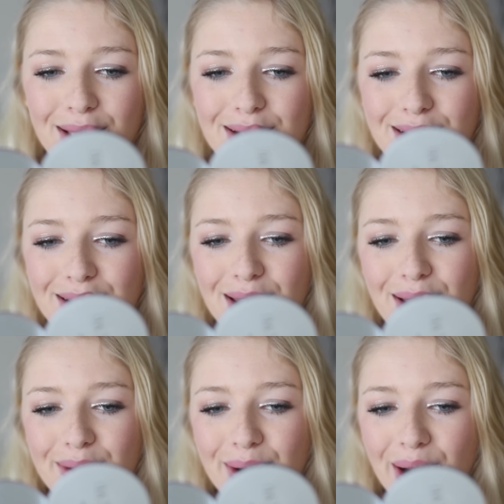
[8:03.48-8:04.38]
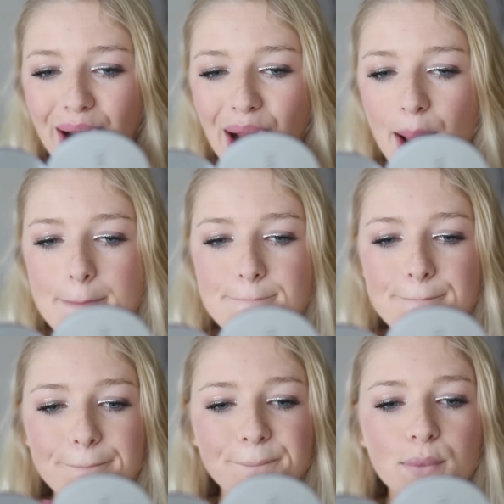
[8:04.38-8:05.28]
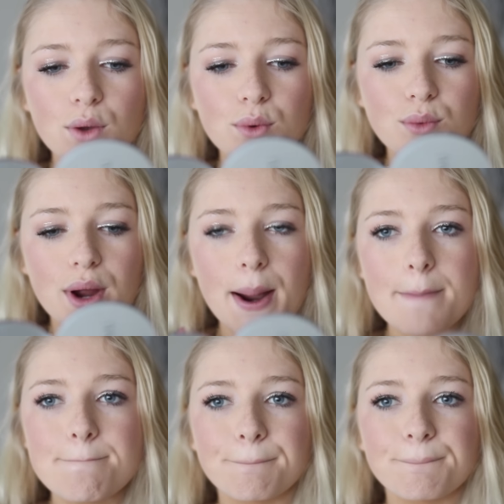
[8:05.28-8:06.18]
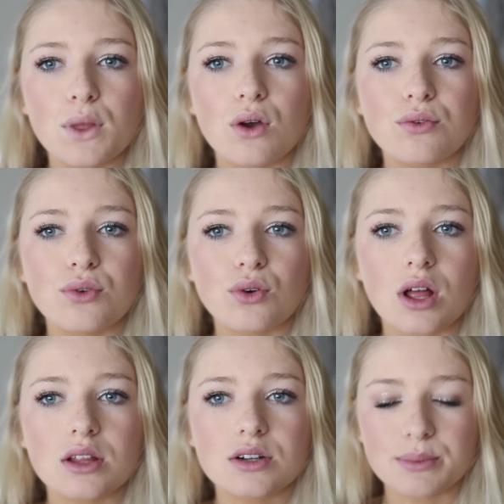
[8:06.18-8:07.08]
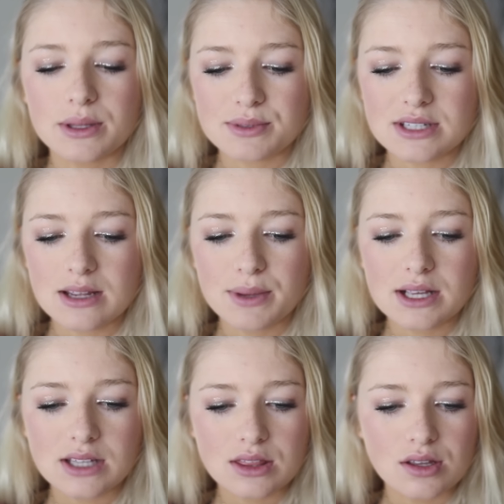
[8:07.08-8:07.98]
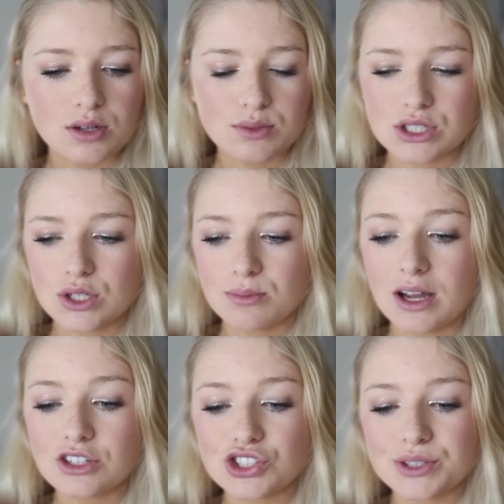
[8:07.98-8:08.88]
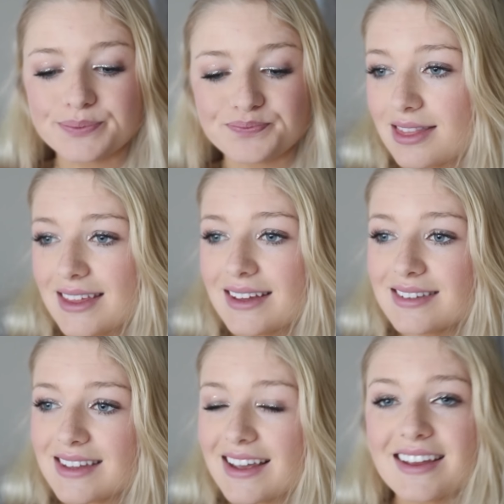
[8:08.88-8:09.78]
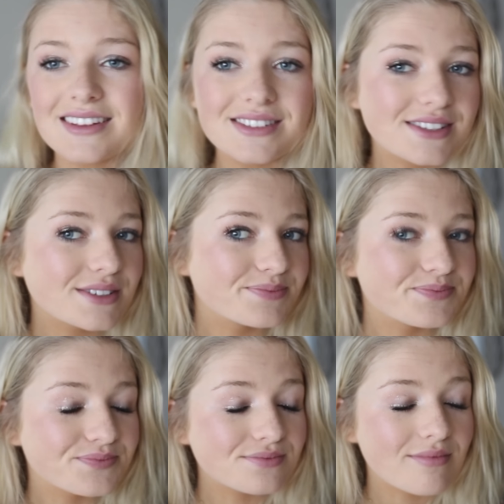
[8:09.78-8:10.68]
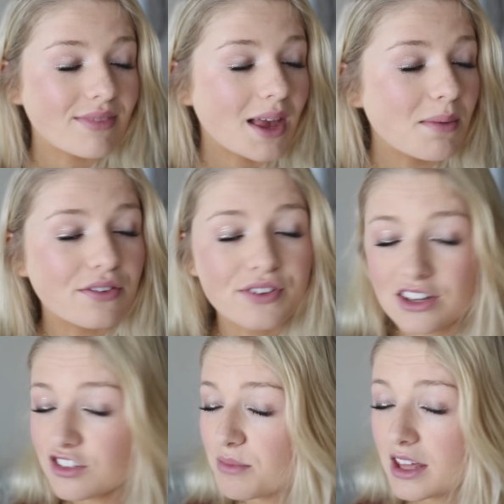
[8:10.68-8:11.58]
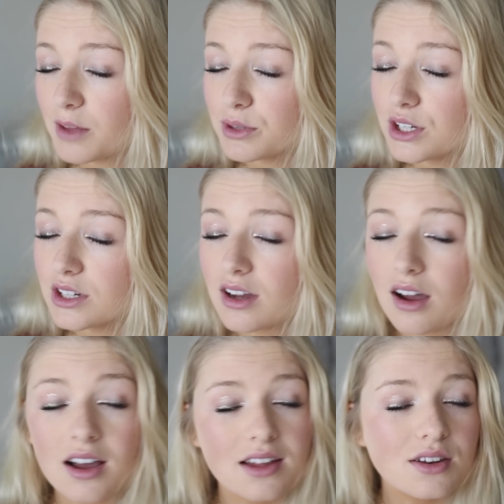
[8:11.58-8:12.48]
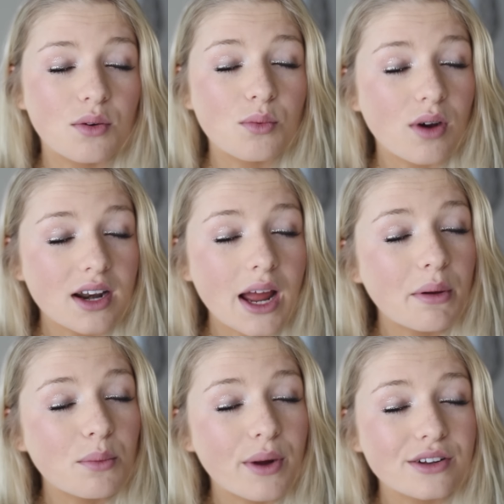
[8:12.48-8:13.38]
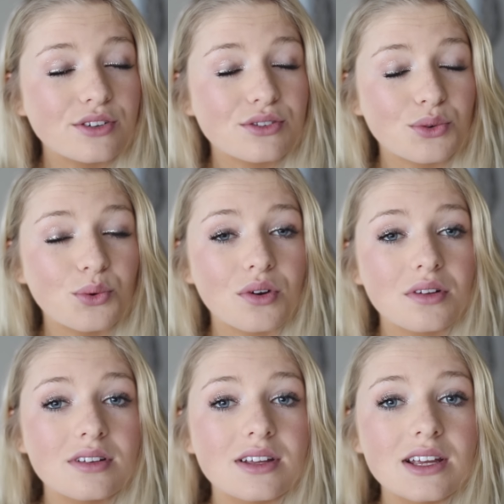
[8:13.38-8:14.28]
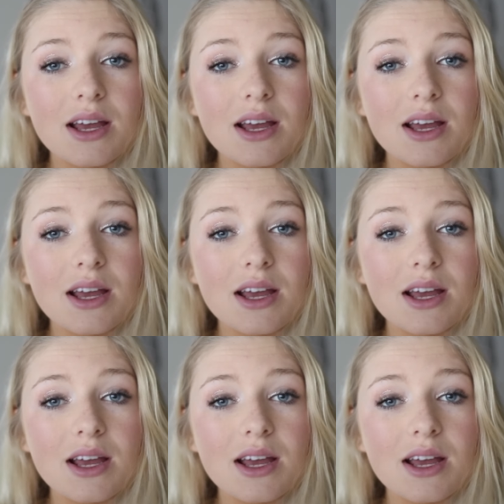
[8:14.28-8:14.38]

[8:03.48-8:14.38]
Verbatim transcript: because I never would wear a full color of lipstick because I thought it was too much. This is my finished makeup look on what I would wear to school.